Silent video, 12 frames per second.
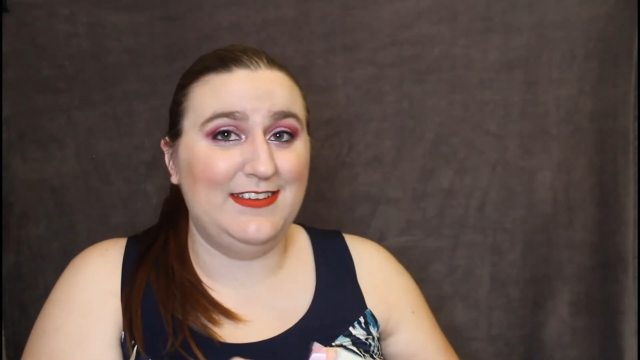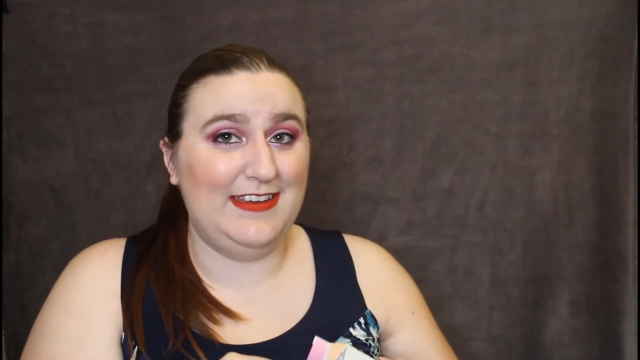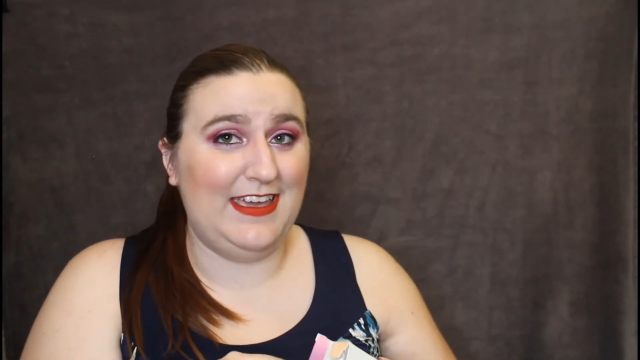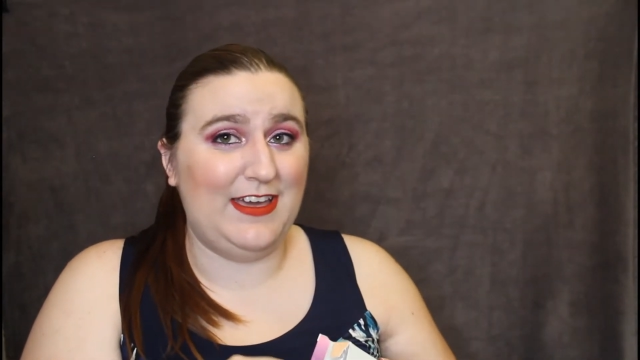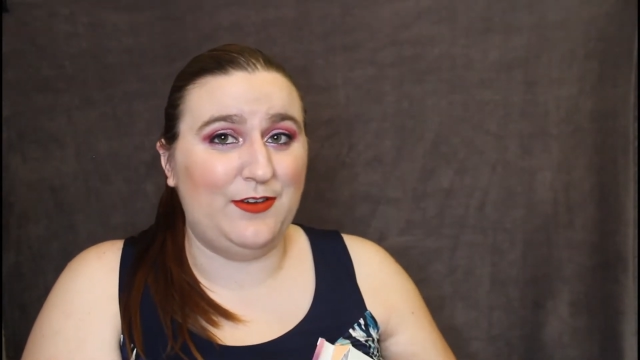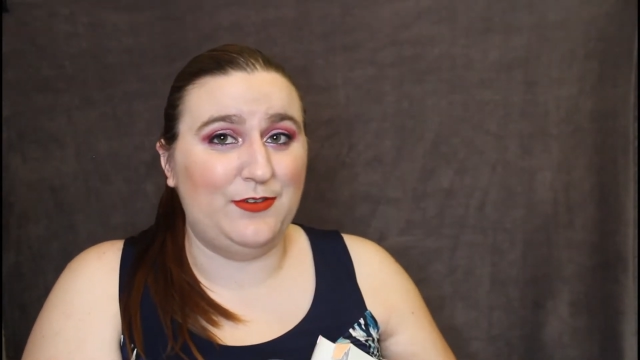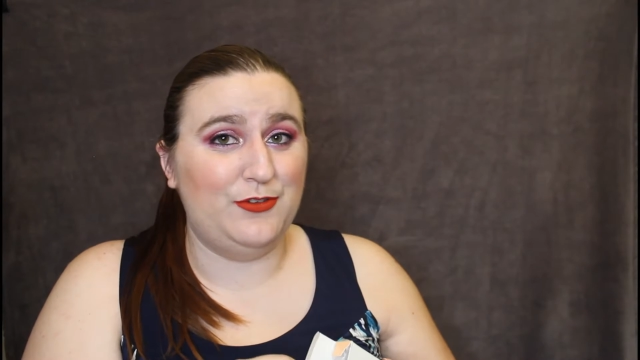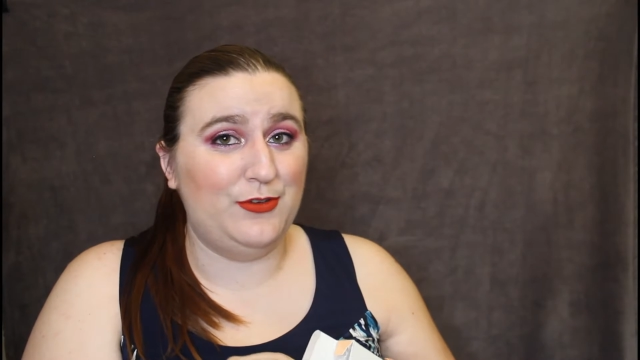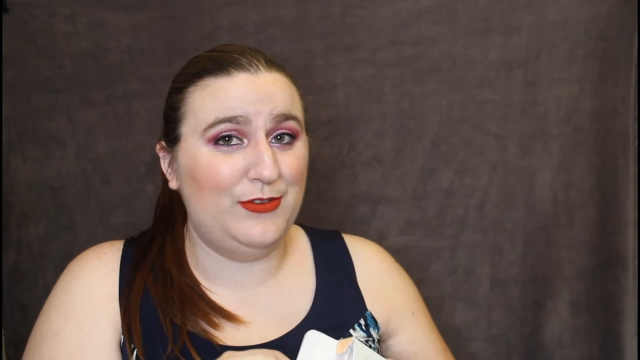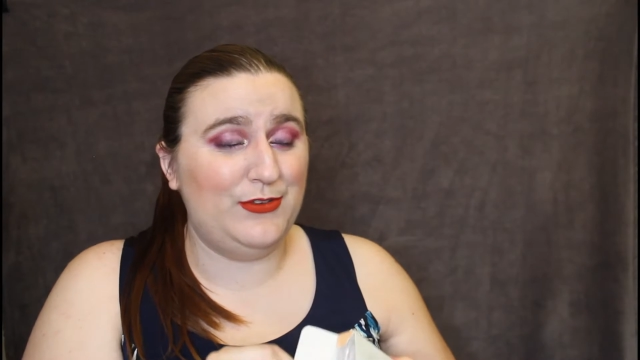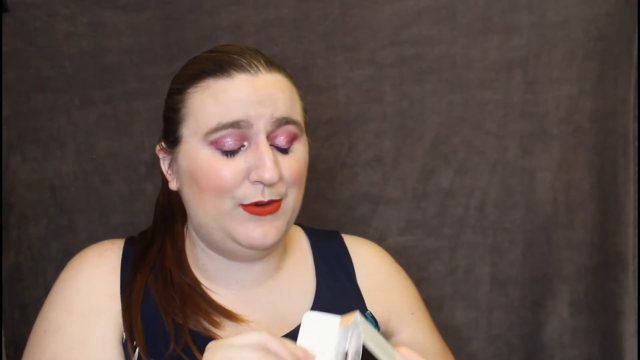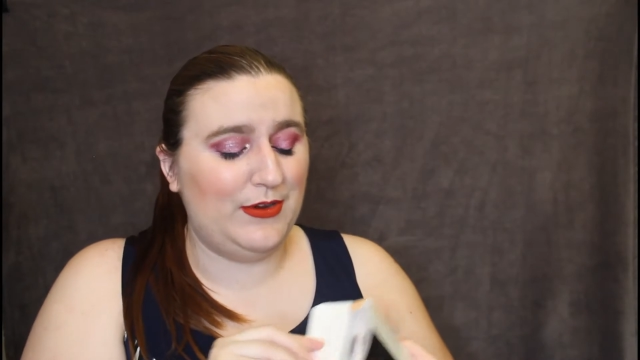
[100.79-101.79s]
Now, true
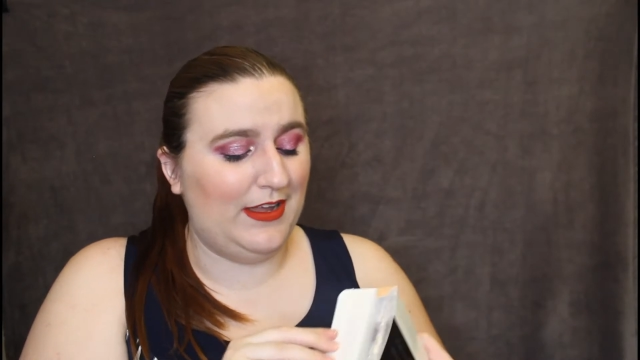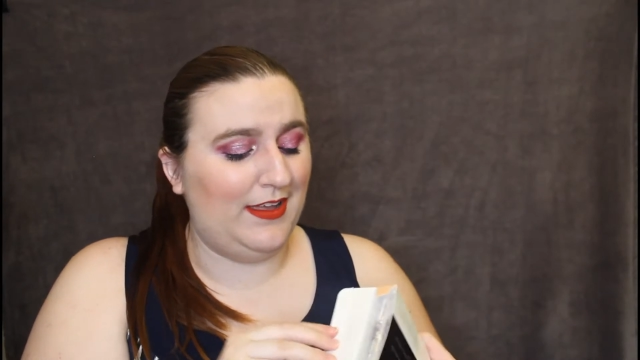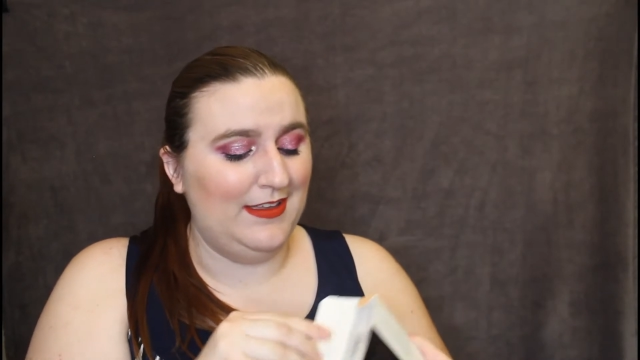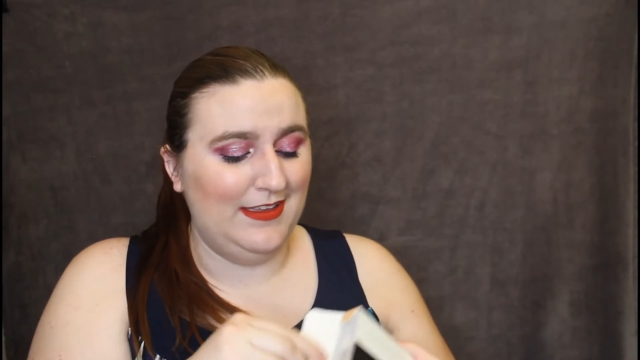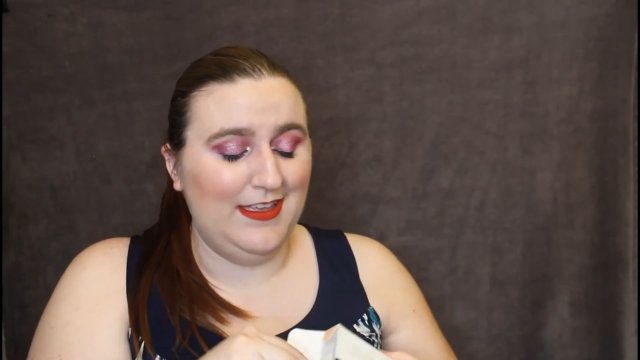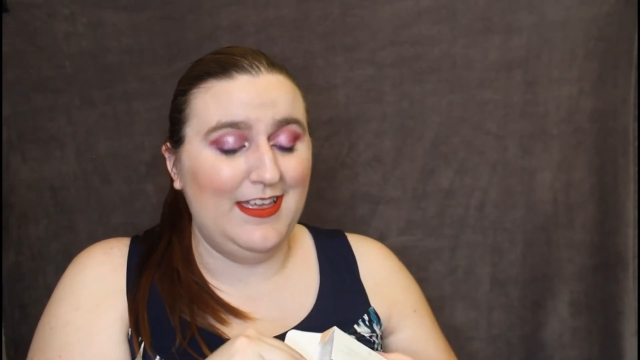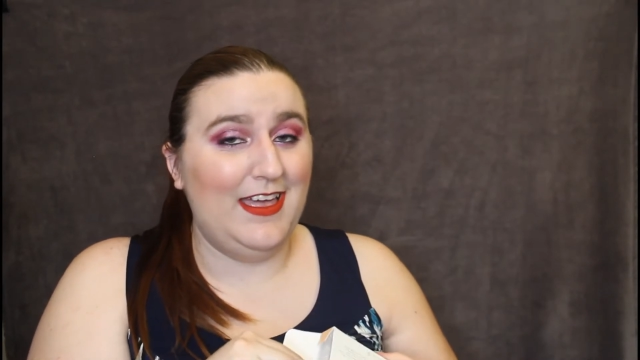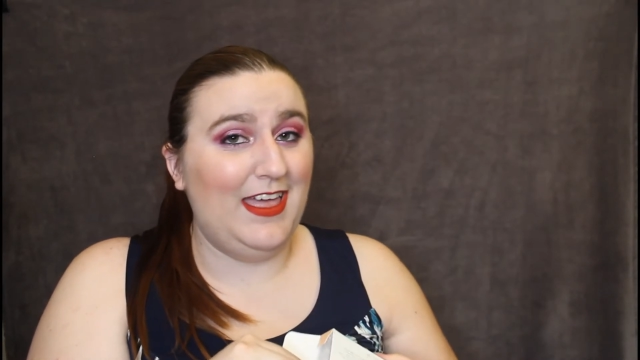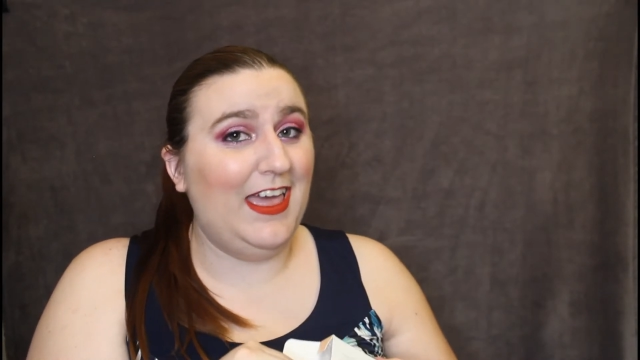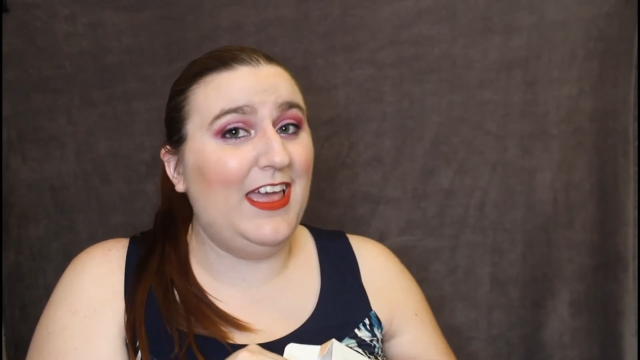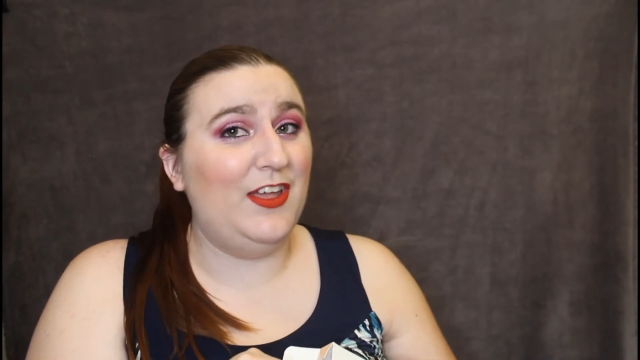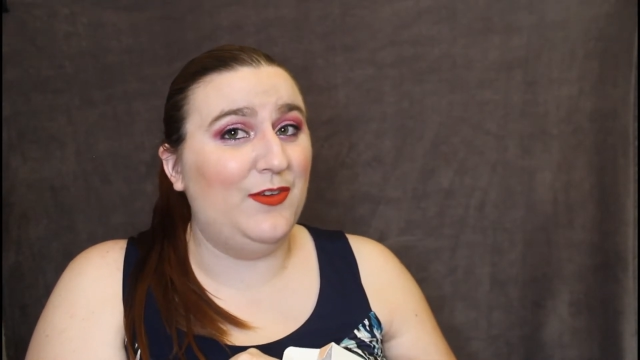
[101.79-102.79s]
story,
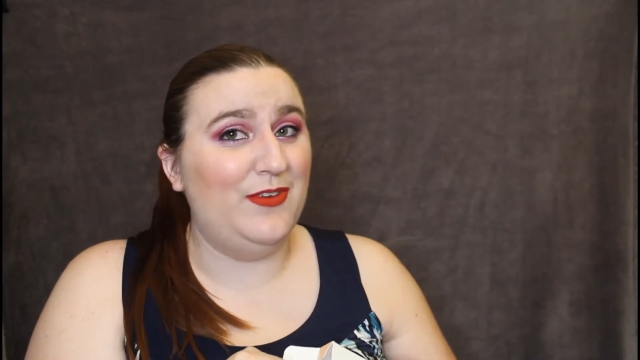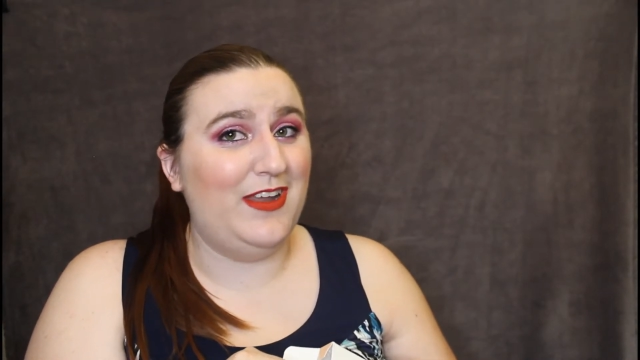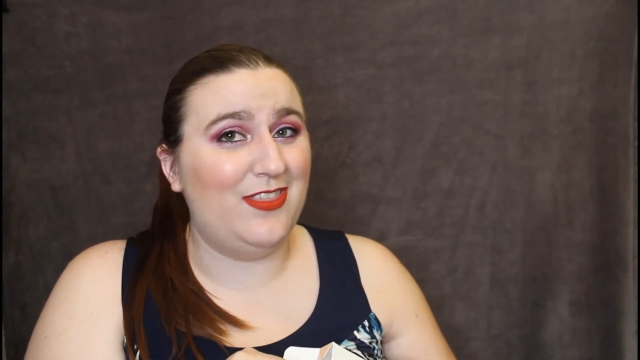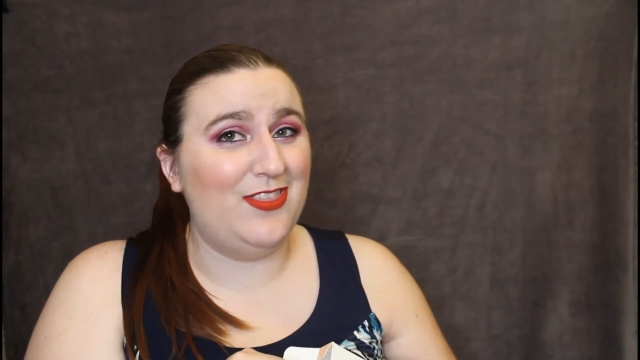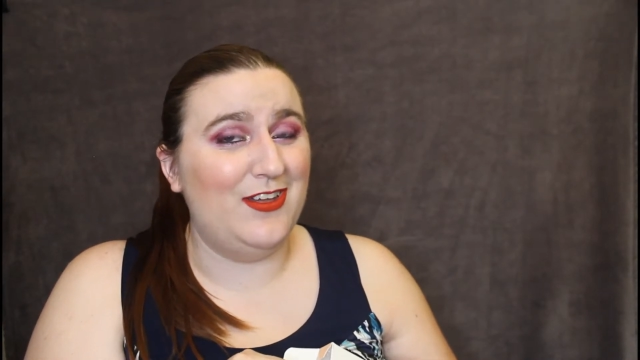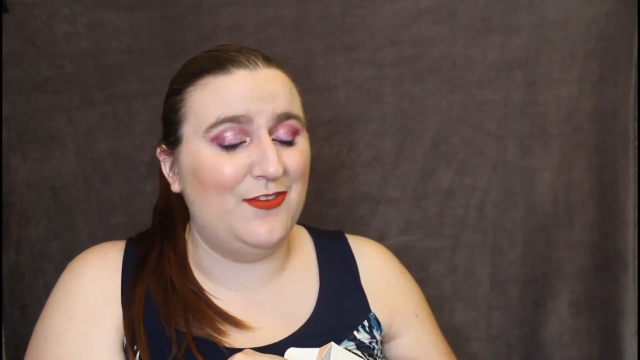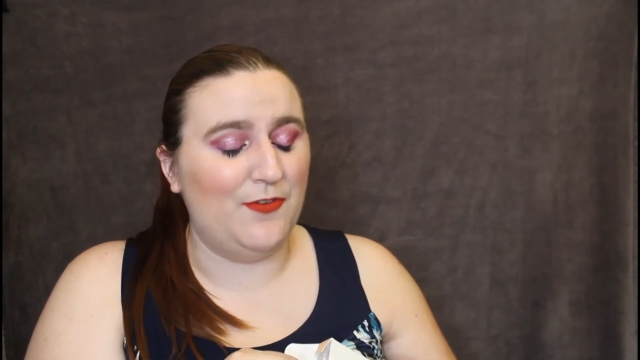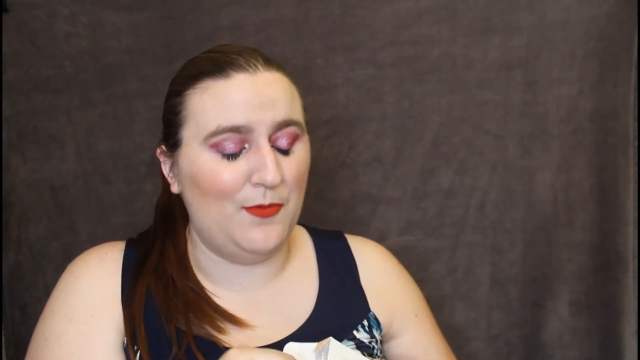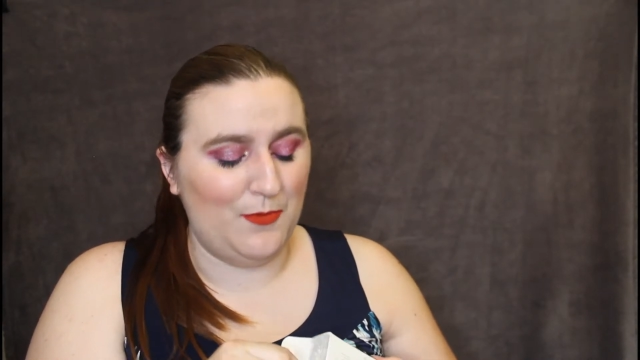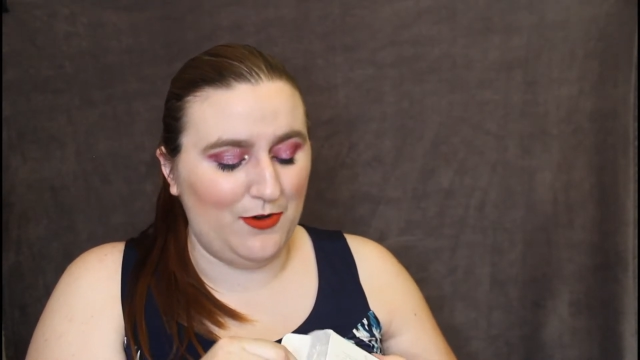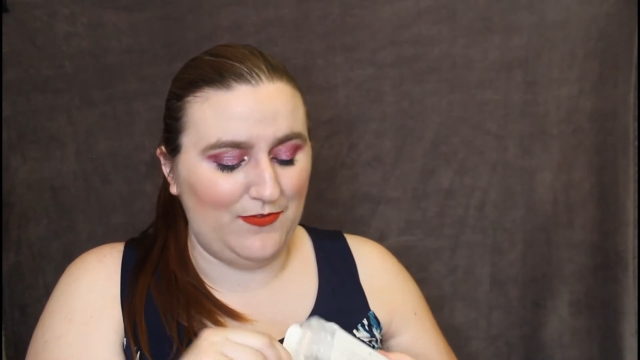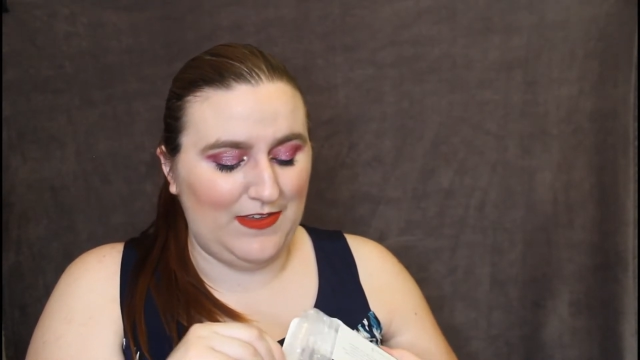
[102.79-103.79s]
I own nothing from
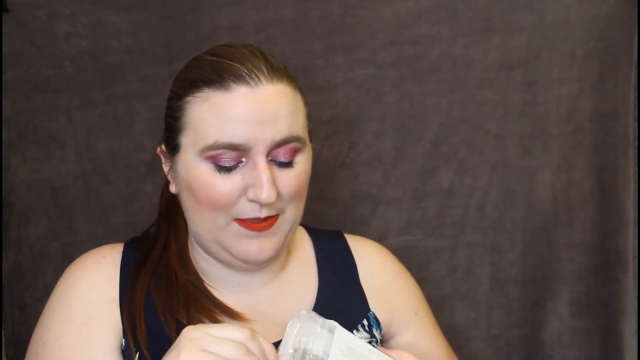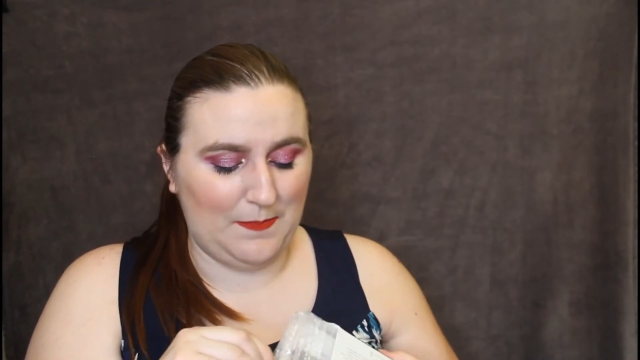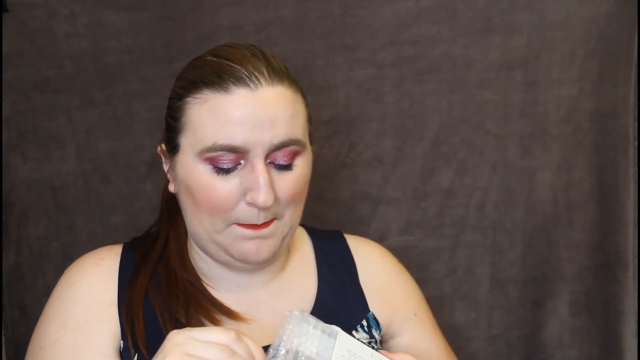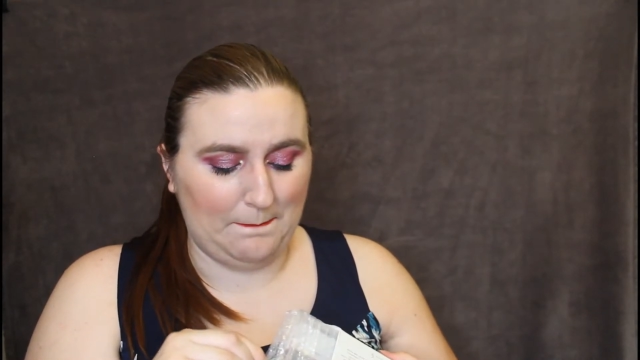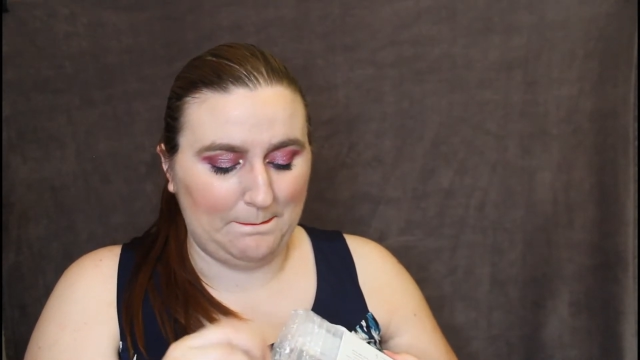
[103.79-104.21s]
Morphe,